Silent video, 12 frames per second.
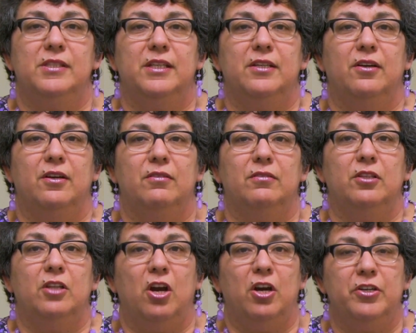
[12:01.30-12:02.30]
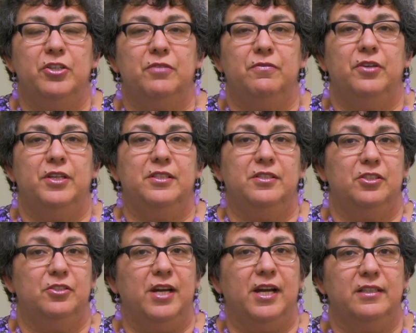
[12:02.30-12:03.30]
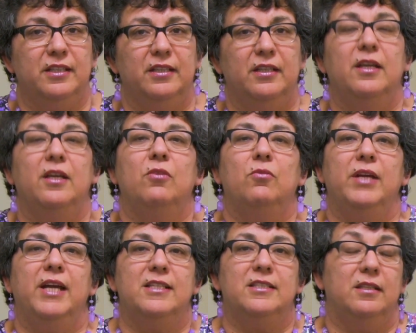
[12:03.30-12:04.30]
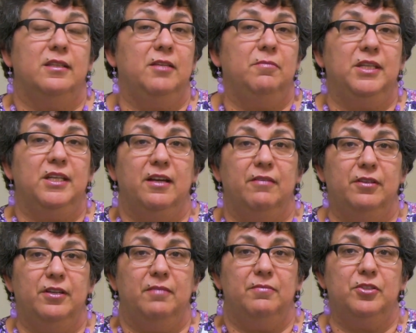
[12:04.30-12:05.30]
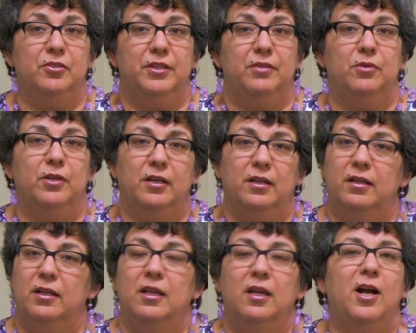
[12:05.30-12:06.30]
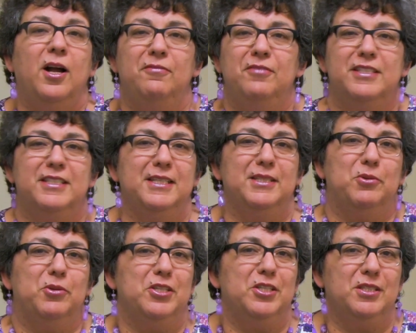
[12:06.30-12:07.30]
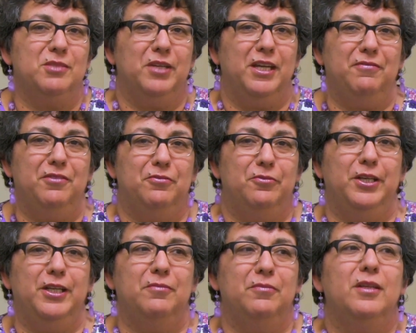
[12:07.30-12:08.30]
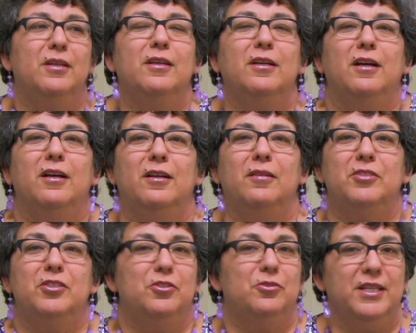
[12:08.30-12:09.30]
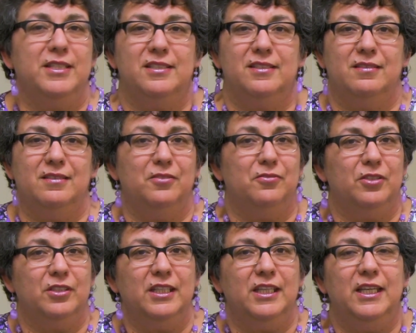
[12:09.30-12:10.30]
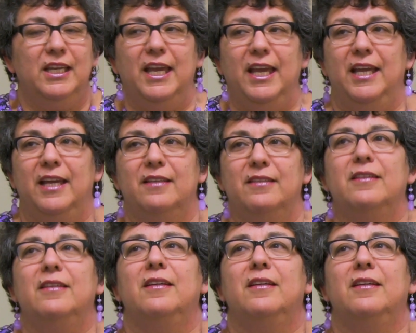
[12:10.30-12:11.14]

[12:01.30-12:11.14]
that are large or very distracting, we ask that they be covered up during work. Obviously, as Christians, we have the freedom to dress differently, and